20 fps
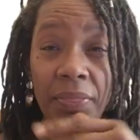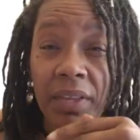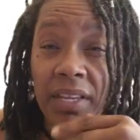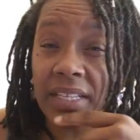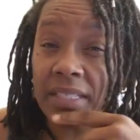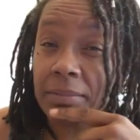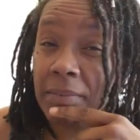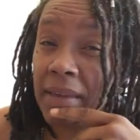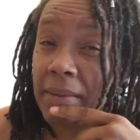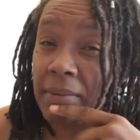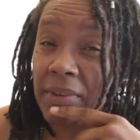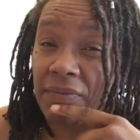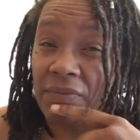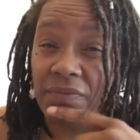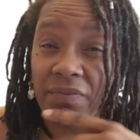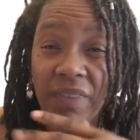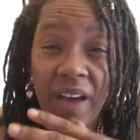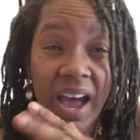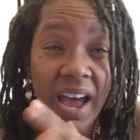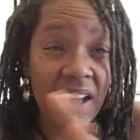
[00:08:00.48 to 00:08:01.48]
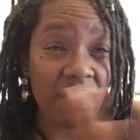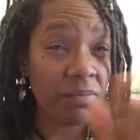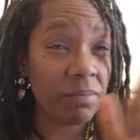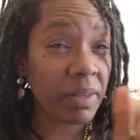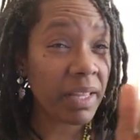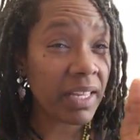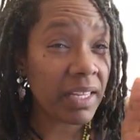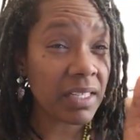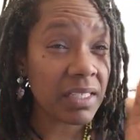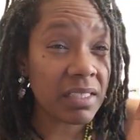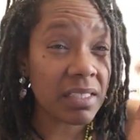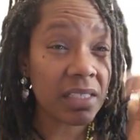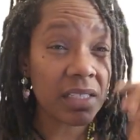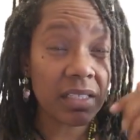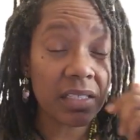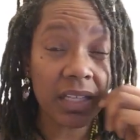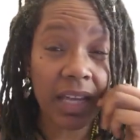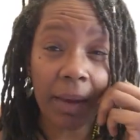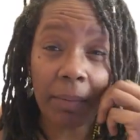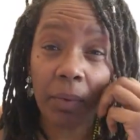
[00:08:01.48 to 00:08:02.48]
think it's maybe 5 planets
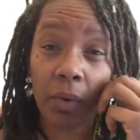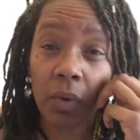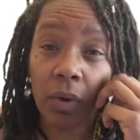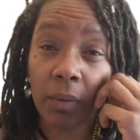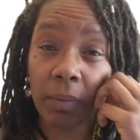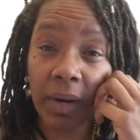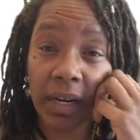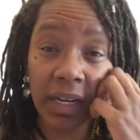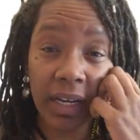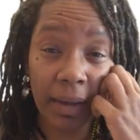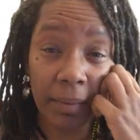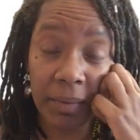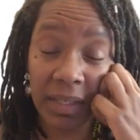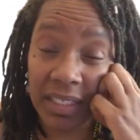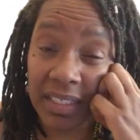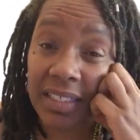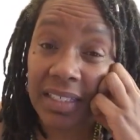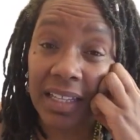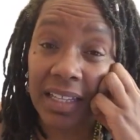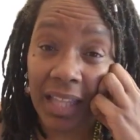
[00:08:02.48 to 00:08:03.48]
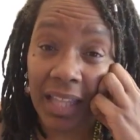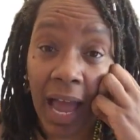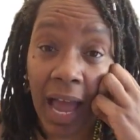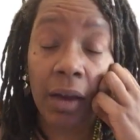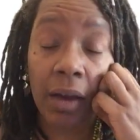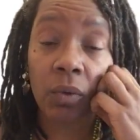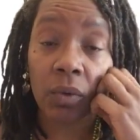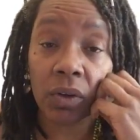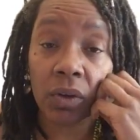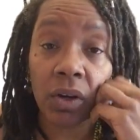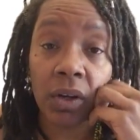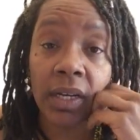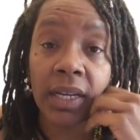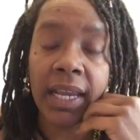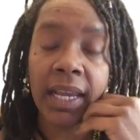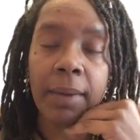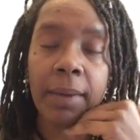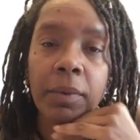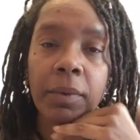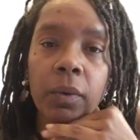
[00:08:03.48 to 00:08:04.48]
in Capricorn right now. I mean, it's a lot going on
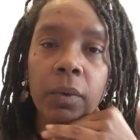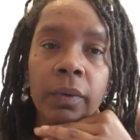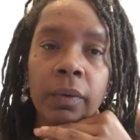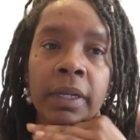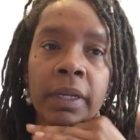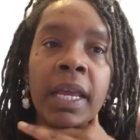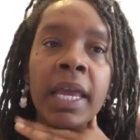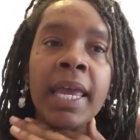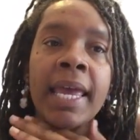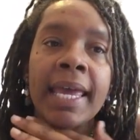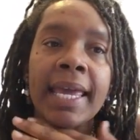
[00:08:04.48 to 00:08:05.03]
in Capricorn.